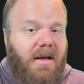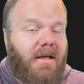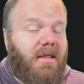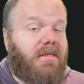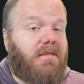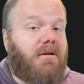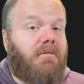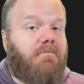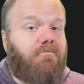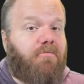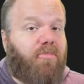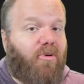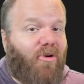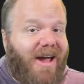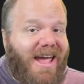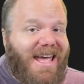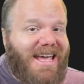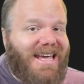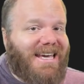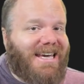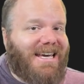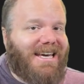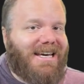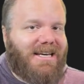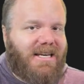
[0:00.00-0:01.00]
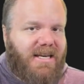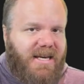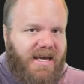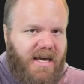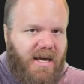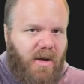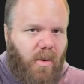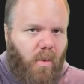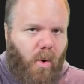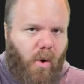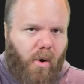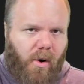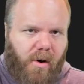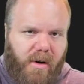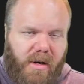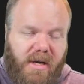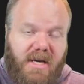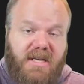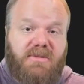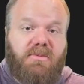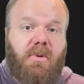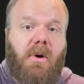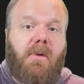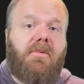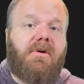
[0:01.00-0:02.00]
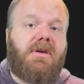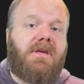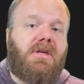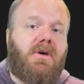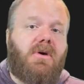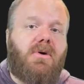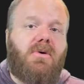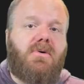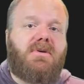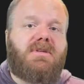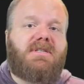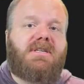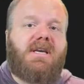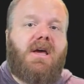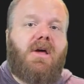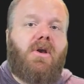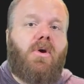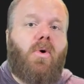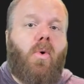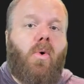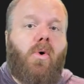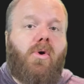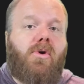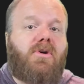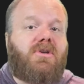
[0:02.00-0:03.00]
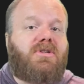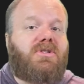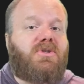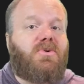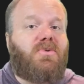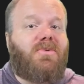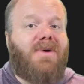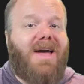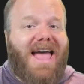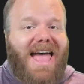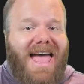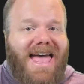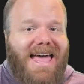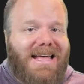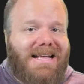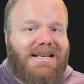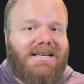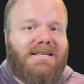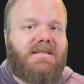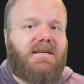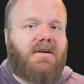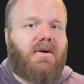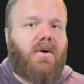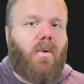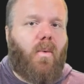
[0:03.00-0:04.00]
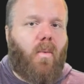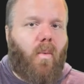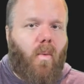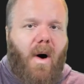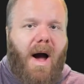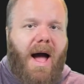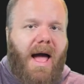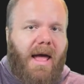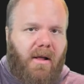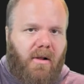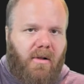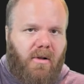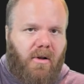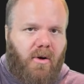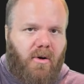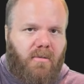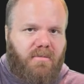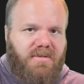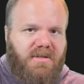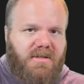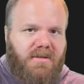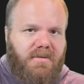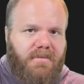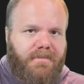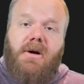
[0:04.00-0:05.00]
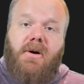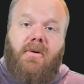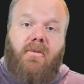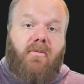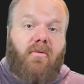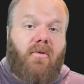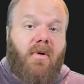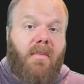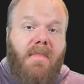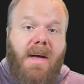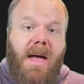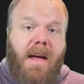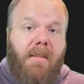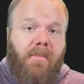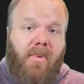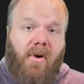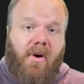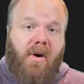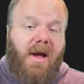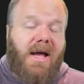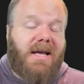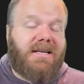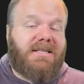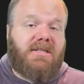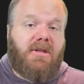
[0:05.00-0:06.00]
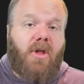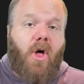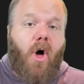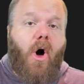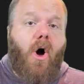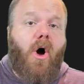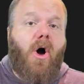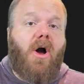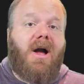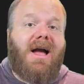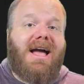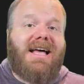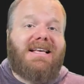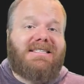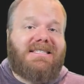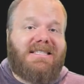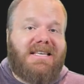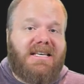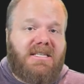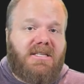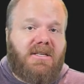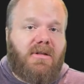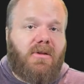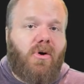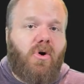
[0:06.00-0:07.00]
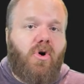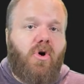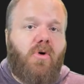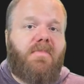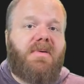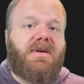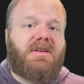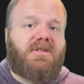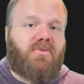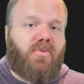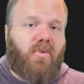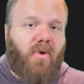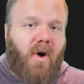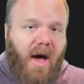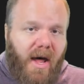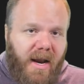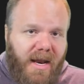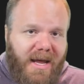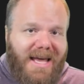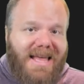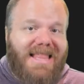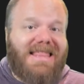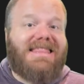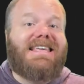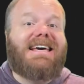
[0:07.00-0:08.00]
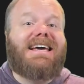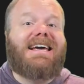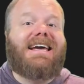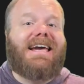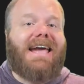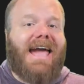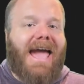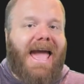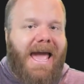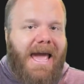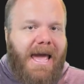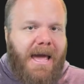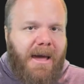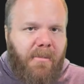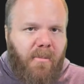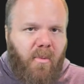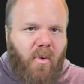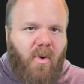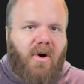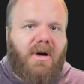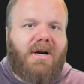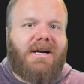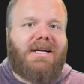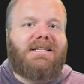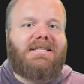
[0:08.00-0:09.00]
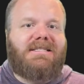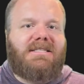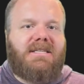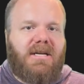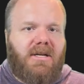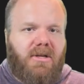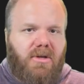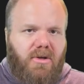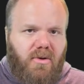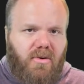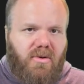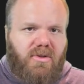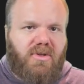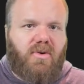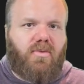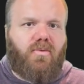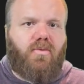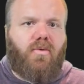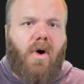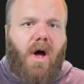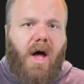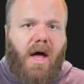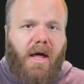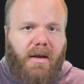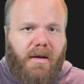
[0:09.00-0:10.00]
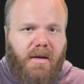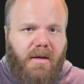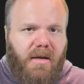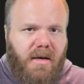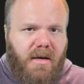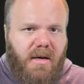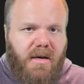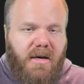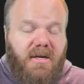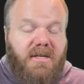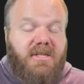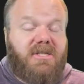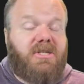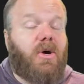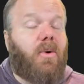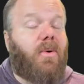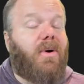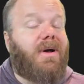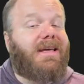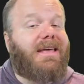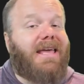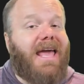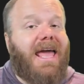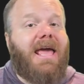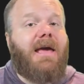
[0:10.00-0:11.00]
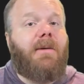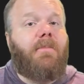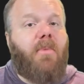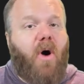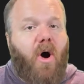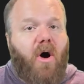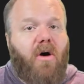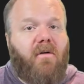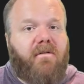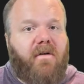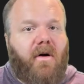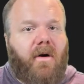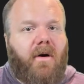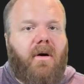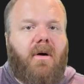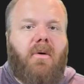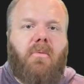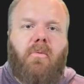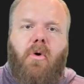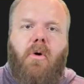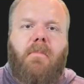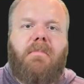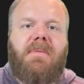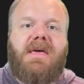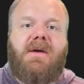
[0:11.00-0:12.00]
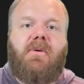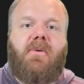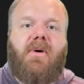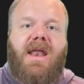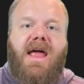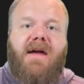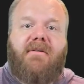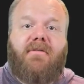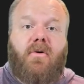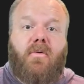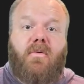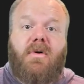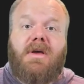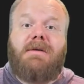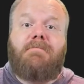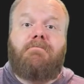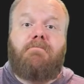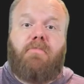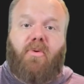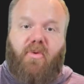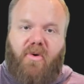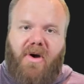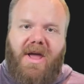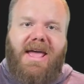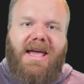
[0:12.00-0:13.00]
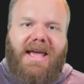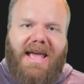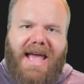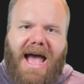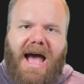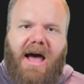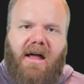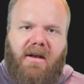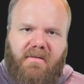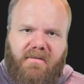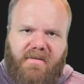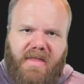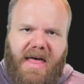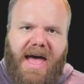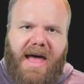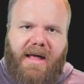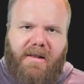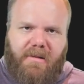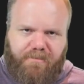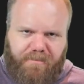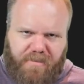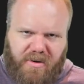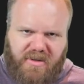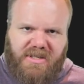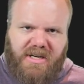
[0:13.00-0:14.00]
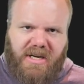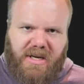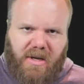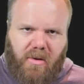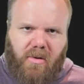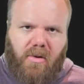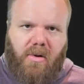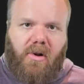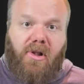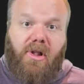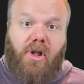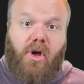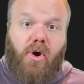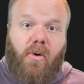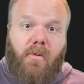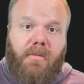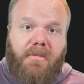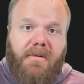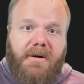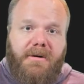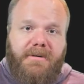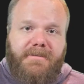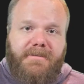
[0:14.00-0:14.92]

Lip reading: The break keyword is what we use in order to end while loops. Remember, as long as this loop is running, the game will continue to run. So a game over will be whenever we break out of that particular loop.